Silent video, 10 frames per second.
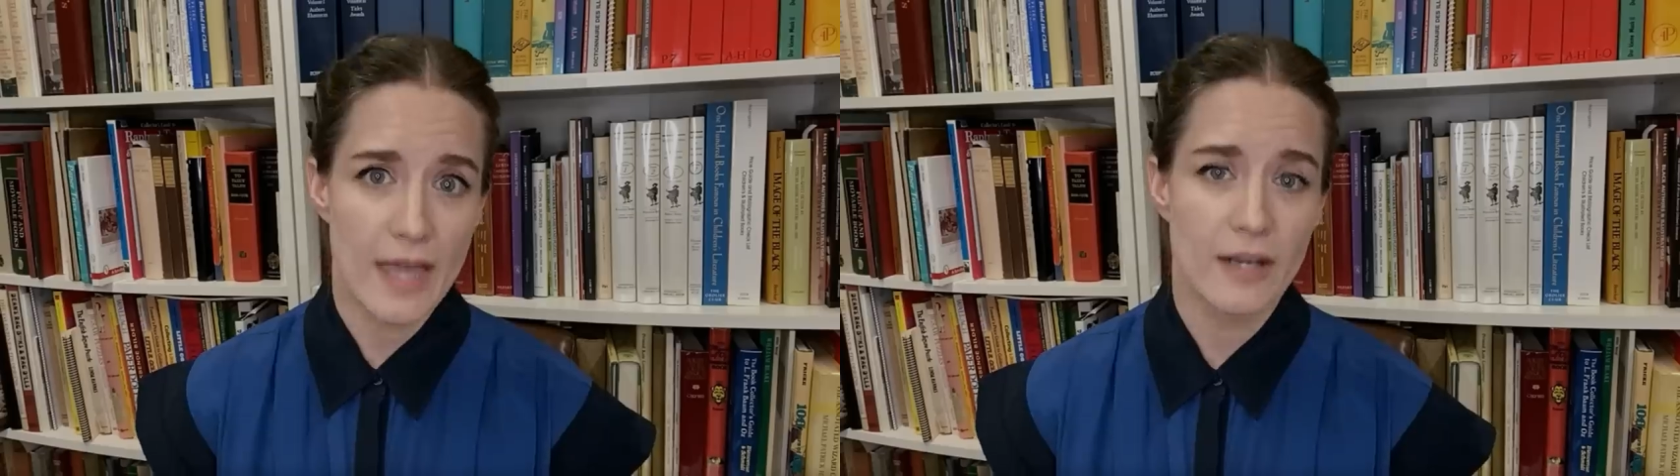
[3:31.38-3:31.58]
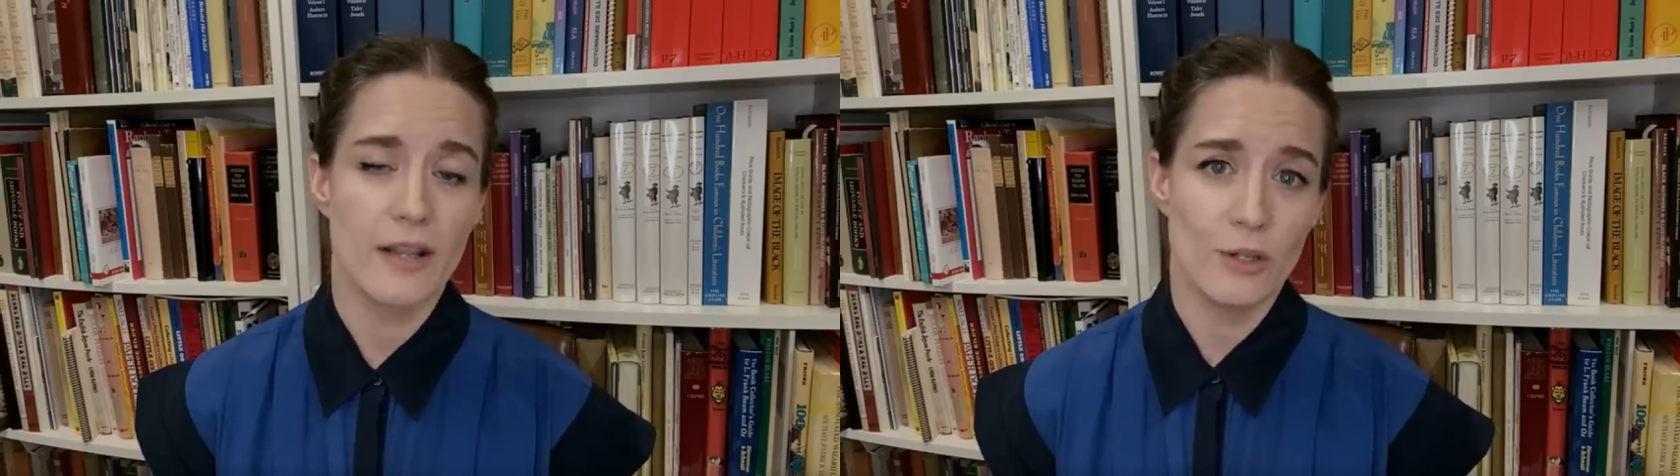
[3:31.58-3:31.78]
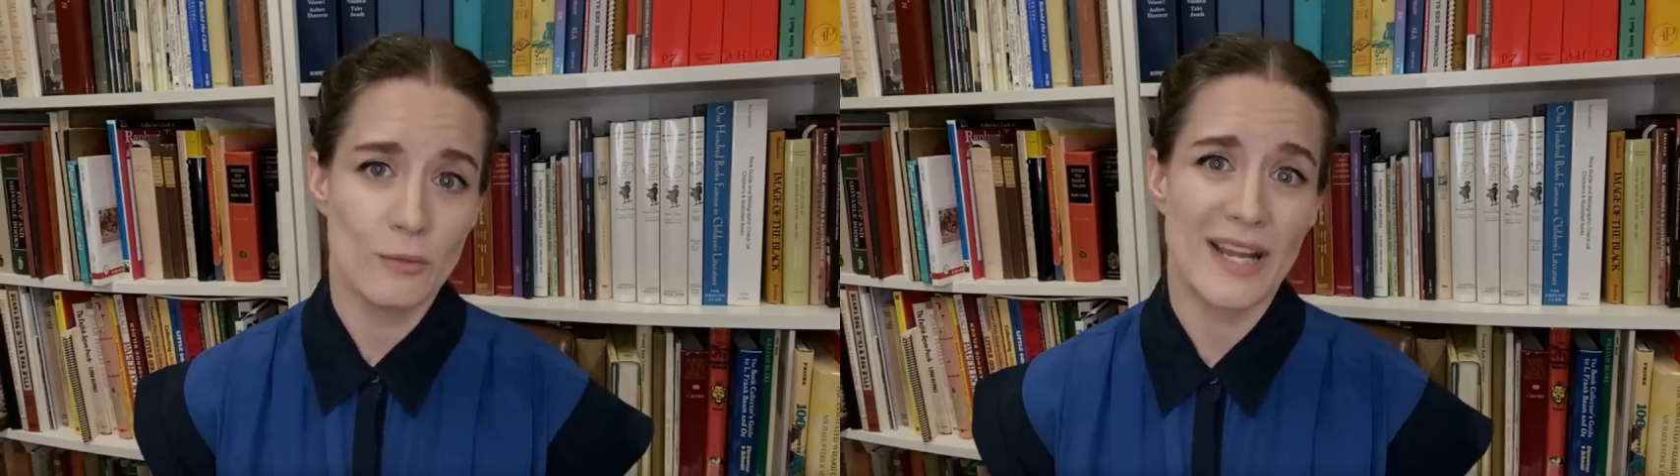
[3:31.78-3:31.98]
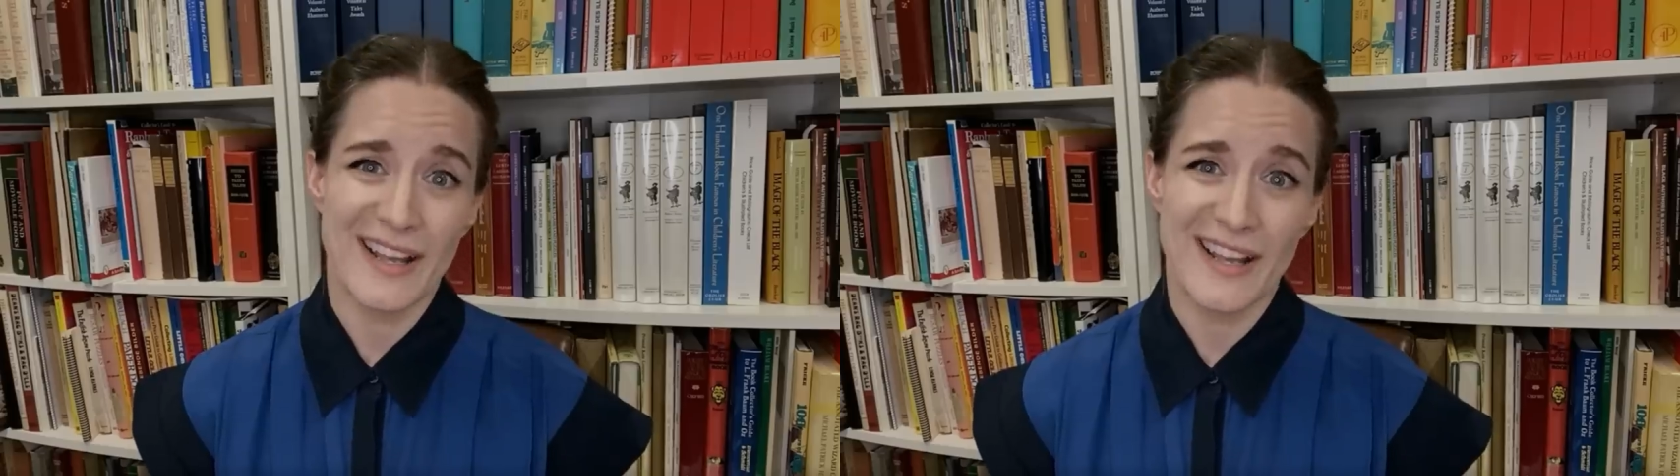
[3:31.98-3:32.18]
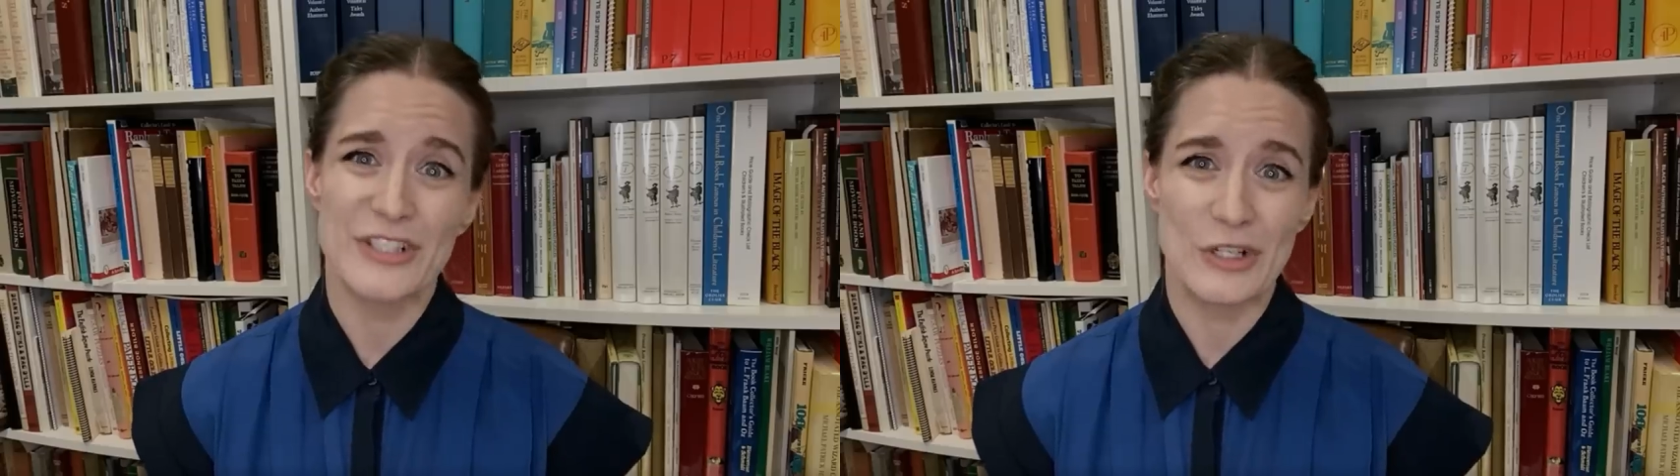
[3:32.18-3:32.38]
then you
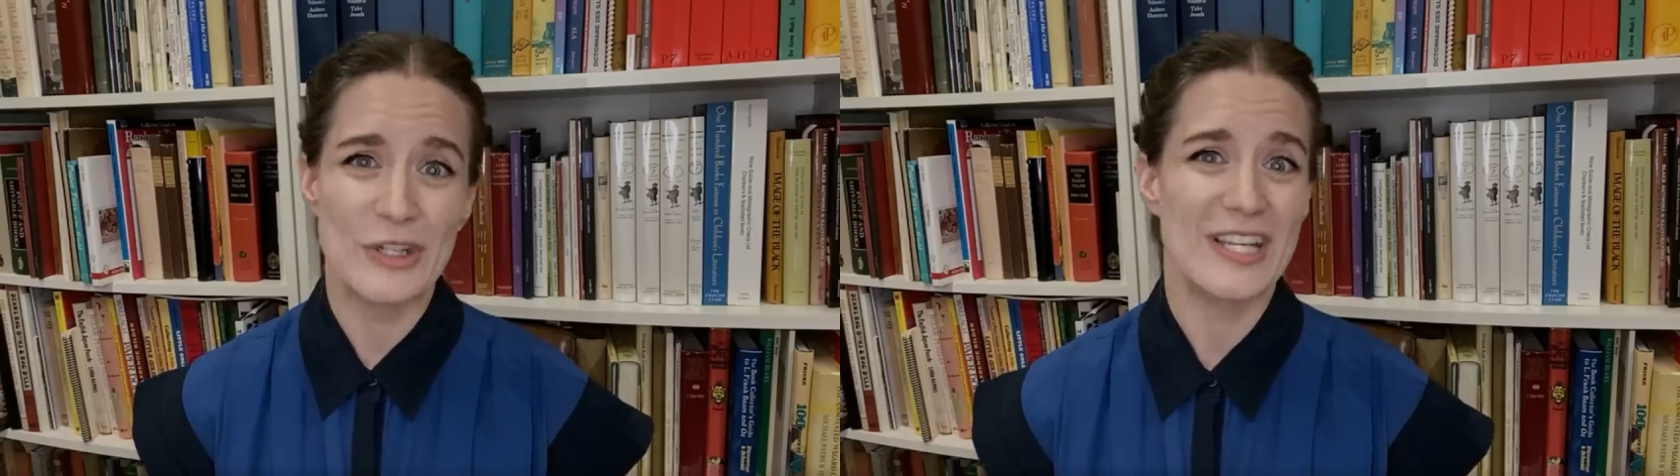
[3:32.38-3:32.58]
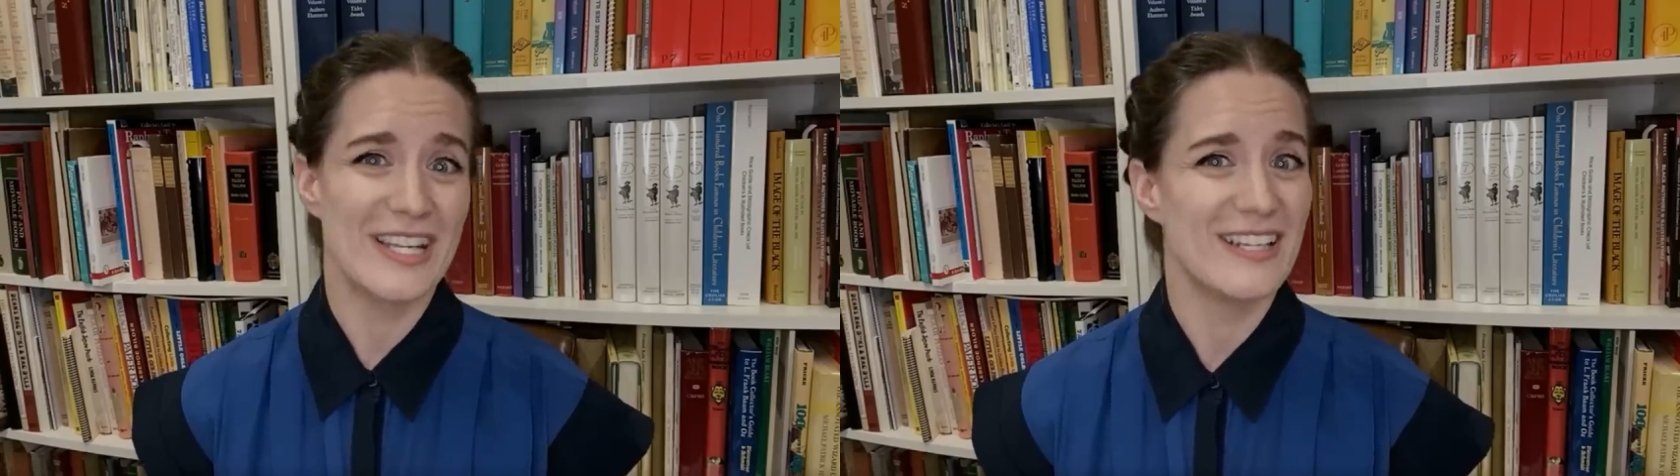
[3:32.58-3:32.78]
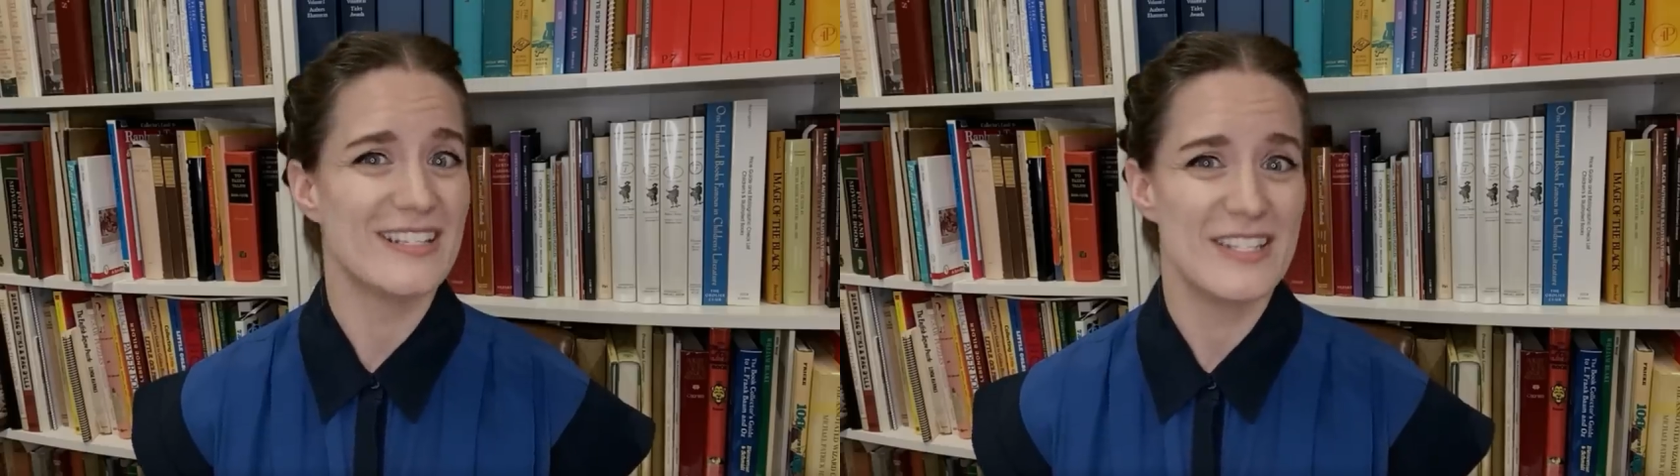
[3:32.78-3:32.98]
might actually